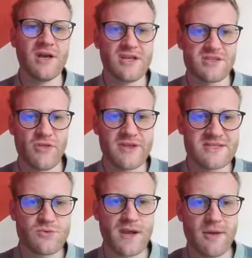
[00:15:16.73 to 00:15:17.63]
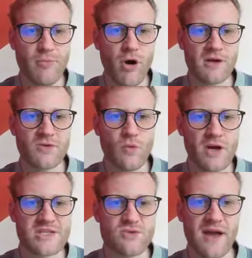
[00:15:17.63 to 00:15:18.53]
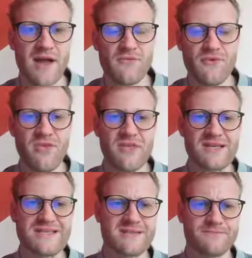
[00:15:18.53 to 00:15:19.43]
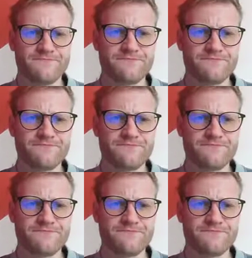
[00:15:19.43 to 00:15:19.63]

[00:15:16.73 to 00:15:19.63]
So this is really important. Once you have this